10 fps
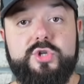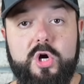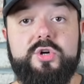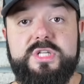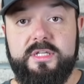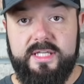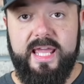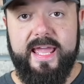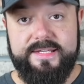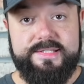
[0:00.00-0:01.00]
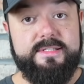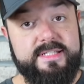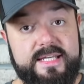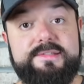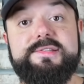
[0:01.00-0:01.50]
charging case
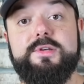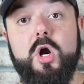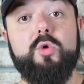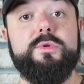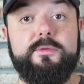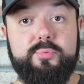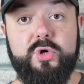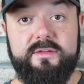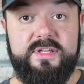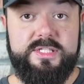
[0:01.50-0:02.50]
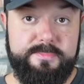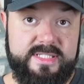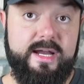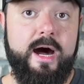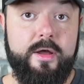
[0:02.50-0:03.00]
did start with the previous
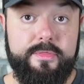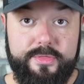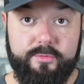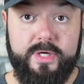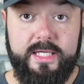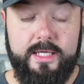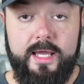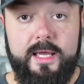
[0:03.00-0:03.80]
Baton 3,